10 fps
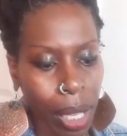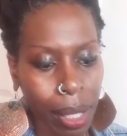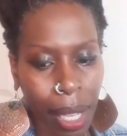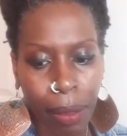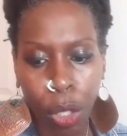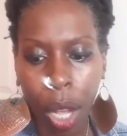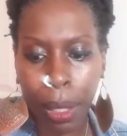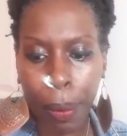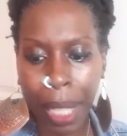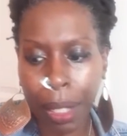they've talked
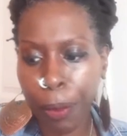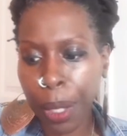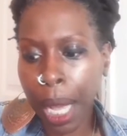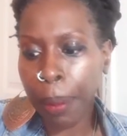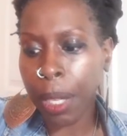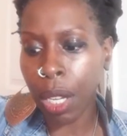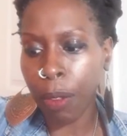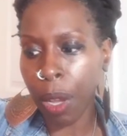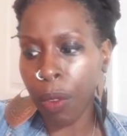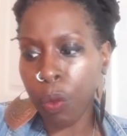about the phenomena
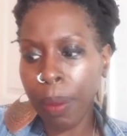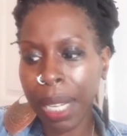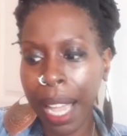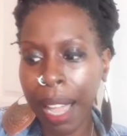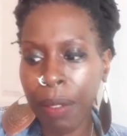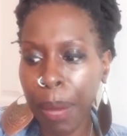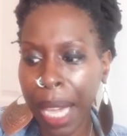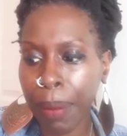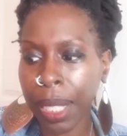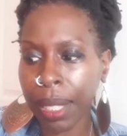of women having
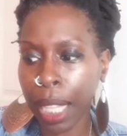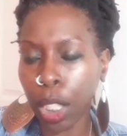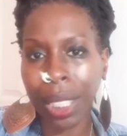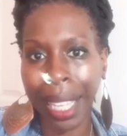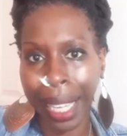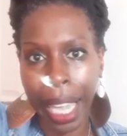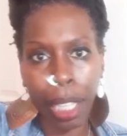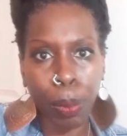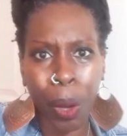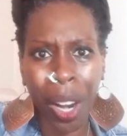babies that look like
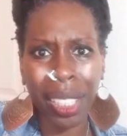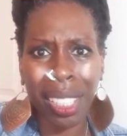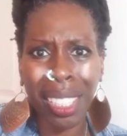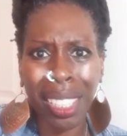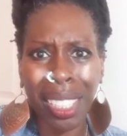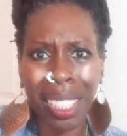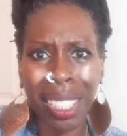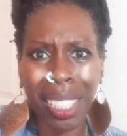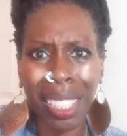ex-partners, that's